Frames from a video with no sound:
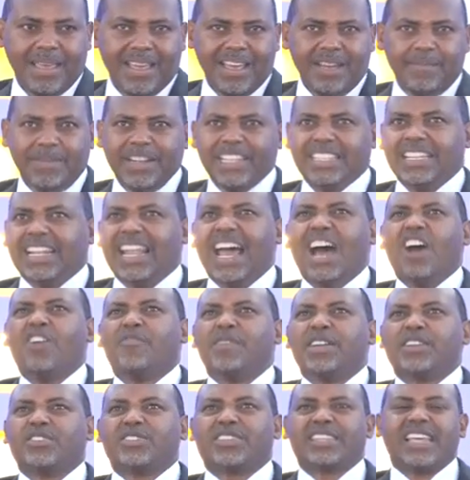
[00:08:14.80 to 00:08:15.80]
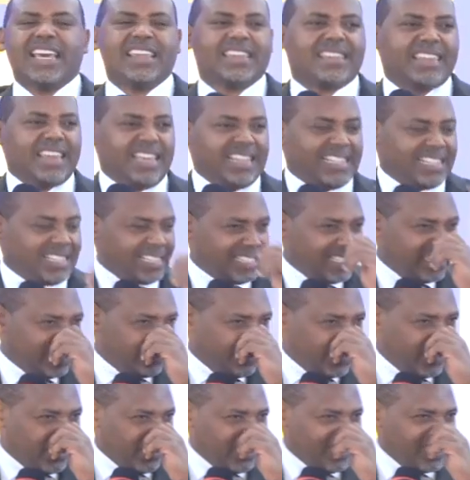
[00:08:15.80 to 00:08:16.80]
And please allow me to say this,
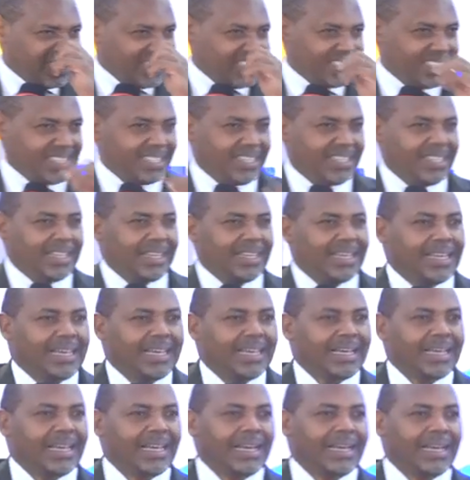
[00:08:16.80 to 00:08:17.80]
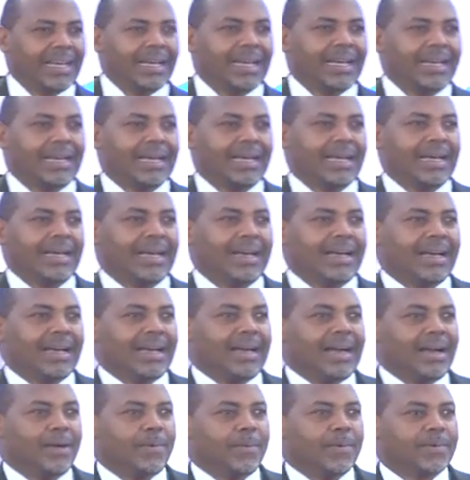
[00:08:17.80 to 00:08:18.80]
because
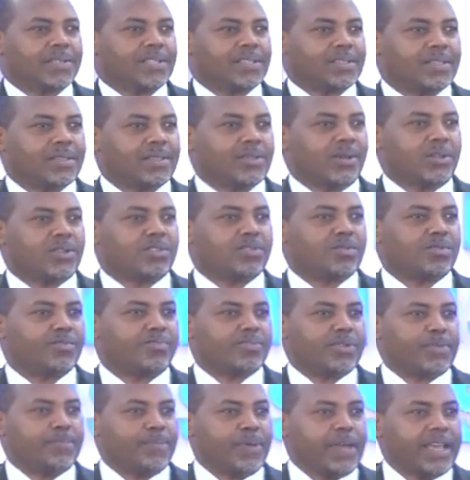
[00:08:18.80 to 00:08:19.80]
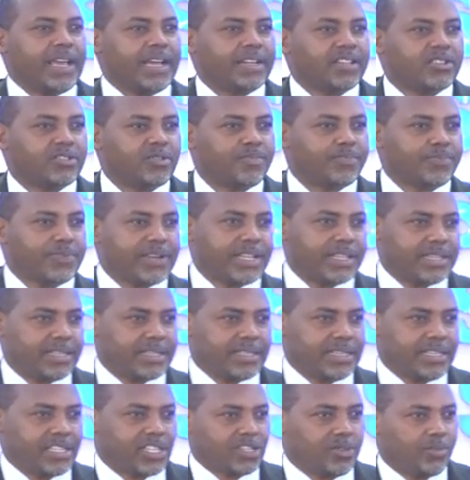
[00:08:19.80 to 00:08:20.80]
I was not prepared to preach
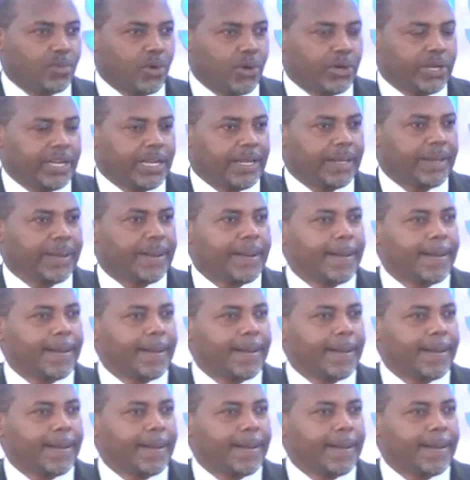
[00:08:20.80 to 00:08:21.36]
this morning.